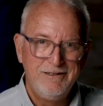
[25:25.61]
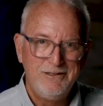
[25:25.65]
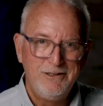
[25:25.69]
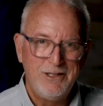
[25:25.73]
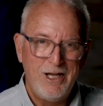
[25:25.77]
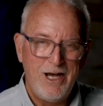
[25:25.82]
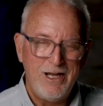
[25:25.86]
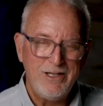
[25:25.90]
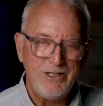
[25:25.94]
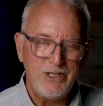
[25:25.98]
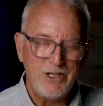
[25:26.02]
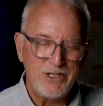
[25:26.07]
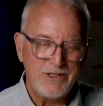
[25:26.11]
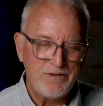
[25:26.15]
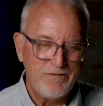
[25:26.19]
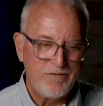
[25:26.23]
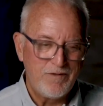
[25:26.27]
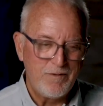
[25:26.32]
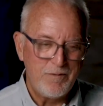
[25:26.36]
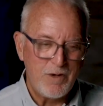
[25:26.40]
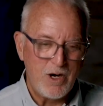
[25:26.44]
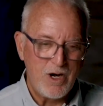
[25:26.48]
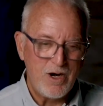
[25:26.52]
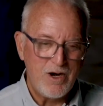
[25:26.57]
Not just
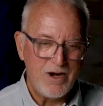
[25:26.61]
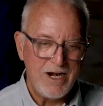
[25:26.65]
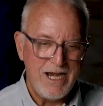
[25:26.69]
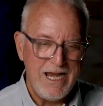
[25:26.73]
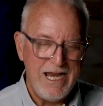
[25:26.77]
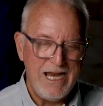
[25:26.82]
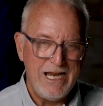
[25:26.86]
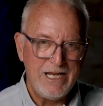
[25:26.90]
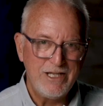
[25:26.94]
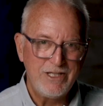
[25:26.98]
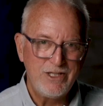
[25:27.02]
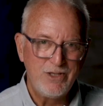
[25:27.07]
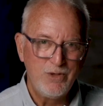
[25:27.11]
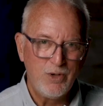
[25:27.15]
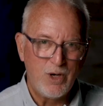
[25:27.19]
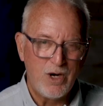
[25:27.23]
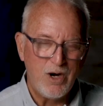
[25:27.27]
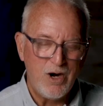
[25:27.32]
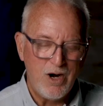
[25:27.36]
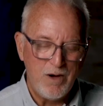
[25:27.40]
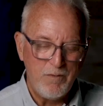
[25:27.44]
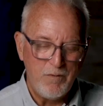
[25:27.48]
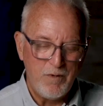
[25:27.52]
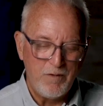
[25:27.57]
from our hands to our
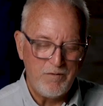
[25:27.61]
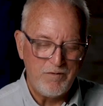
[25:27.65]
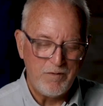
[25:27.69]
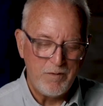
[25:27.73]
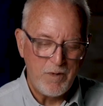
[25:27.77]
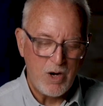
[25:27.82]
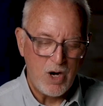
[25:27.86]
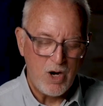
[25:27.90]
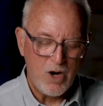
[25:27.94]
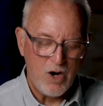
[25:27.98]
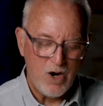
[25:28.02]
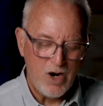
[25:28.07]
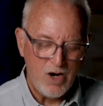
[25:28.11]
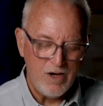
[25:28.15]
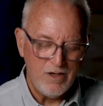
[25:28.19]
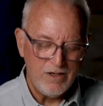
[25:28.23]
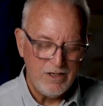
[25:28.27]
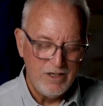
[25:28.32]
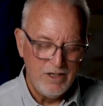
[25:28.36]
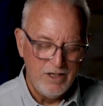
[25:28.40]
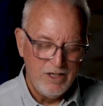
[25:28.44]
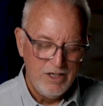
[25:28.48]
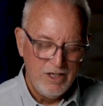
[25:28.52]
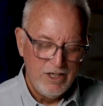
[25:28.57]
heart, but from our
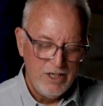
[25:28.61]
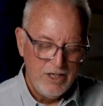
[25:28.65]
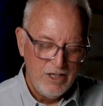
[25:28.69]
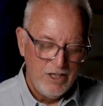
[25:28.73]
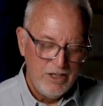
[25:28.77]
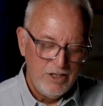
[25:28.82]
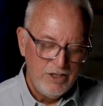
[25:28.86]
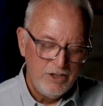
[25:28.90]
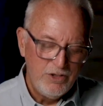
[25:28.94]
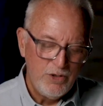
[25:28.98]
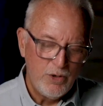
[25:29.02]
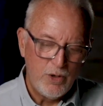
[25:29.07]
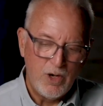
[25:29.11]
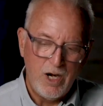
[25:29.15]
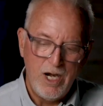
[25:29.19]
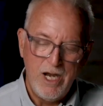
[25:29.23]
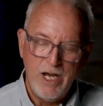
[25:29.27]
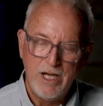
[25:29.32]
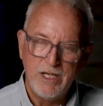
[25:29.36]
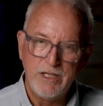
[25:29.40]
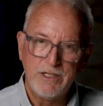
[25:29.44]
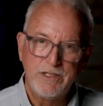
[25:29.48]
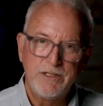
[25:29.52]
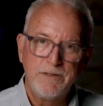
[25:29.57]
heart to our
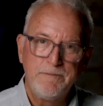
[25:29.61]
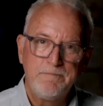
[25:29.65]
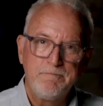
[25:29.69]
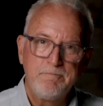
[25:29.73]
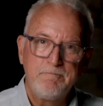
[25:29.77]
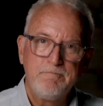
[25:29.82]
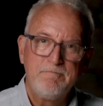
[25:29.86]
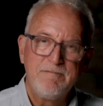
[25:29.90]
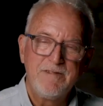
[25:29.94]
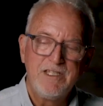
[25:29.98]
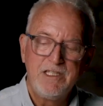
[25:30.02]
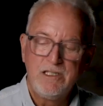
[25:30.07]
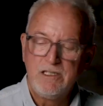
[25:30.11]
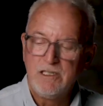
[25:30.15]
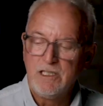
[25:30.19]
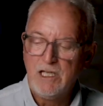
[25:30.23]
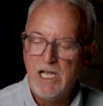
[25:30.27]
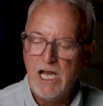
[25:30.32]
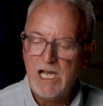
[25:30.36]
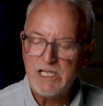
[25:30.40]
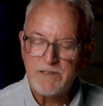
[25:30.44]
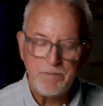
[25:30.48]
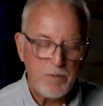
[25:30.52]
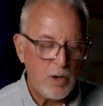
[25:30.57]
hands.
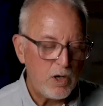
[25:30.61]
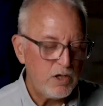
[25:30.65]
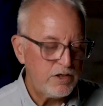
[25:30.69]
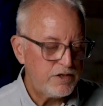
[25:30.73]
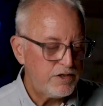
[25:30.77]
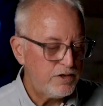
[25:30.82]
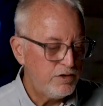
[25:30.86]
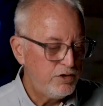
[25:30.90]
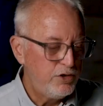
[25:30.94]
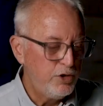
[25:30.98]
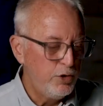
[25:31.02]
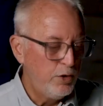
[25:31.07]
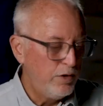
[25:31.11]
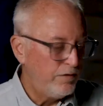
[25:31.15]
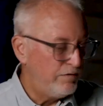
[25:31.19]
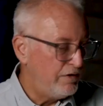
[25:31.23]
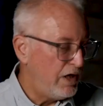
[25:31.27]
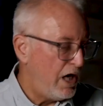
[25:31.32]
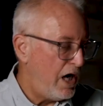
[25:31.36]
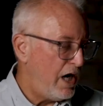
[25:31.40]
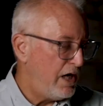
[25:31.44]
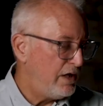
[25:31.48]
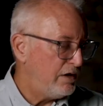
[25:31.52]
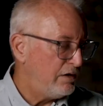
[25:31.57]
That's part two of
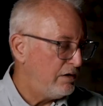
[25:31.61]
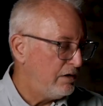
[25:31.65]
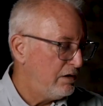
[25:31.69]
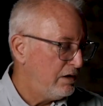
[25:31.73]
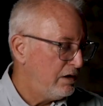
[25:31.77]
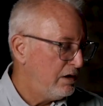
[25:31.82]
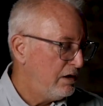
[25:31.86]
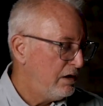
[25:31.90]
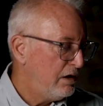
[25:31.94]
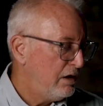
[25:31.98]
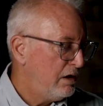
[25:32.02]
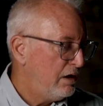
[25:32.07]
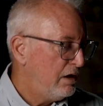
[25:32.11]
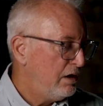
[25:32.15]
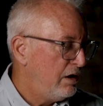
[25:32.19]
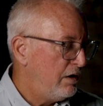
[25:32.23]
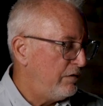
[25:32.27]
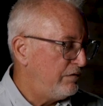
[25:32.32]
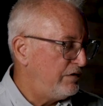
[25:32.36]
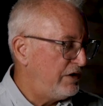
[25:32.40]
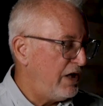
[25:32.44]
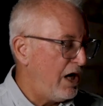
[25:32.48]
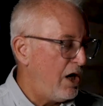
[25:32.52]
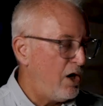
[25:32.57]
nine
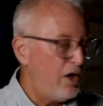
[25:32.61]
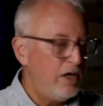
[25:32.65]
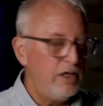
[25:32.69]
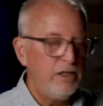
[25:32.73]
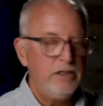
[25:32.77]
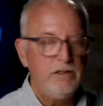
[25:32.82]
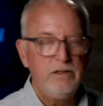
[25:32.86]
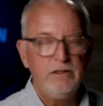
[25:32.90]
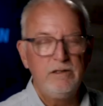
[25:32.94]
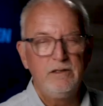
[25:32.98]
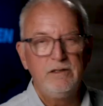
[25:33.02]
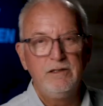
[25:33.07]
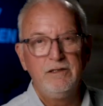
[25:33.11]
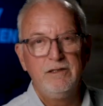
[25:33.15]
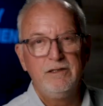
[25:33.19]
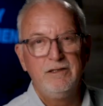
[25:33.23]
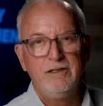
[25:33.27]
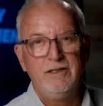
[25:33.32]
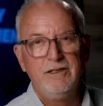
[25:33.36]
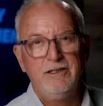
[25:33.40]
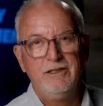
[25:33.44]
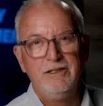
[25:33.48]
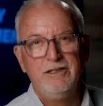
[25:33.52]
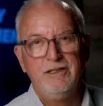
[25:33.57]
of daring.
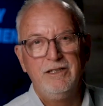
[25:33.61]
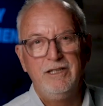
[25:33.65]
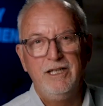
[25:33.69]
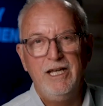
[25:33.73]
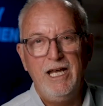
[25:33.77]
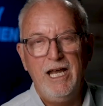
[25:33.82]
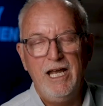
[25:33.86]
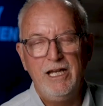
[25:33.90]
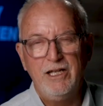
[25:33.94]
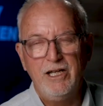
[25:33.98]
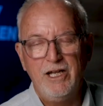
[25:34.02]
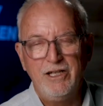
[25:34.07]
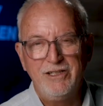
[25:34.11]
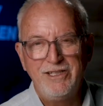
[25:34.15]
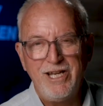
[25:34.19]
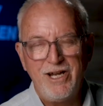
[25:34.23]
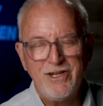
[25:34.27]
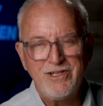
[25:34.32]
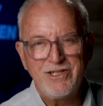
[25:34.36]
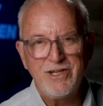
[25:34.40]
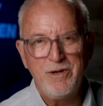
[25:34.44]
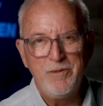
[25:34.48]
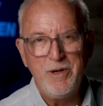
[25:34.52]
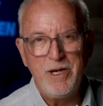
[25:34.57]
And uh, tell
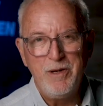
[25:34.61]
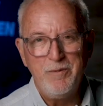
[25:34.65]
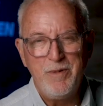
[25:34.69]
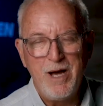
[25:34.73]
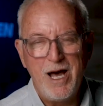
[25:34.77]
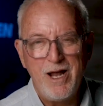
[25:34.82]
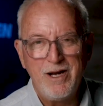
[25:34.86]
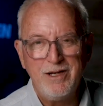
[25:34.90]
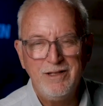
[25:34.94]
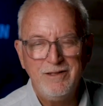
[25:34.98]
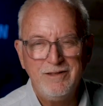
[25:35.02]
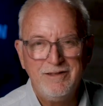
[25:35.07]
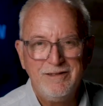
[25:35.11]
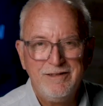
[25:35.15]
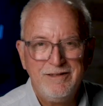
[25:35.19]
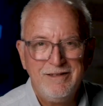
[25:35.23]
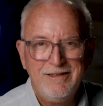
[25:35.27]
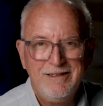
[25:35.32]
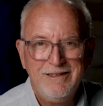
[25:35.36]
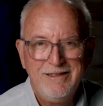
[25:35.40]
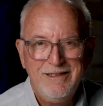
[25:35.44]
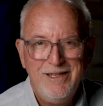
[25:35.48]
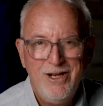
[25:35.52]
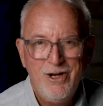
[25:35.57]
somebody about it.
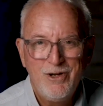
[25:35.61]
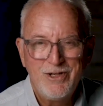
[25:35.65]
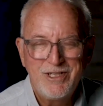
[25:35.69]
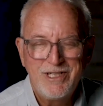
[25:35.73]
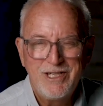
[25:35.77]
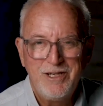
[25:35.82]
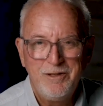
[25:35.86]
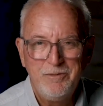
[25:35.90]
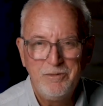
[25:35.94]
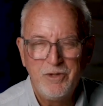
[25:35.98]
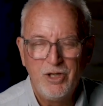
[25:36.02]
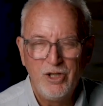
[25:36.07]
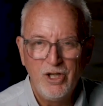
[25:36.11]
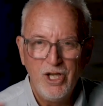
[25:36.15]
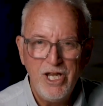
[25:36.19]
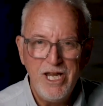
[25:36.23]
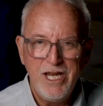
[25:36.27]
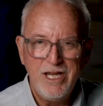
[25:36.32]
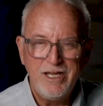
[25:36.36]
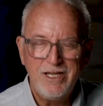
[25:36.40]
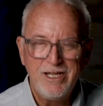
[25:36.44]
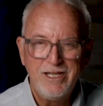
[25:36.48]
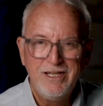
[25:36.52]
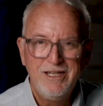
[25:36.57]
You know, send them a
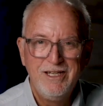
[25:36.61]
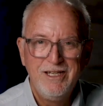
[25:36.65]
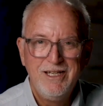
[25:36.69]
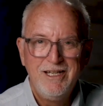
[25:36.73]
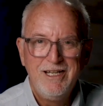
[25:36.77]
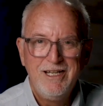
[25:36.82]
link.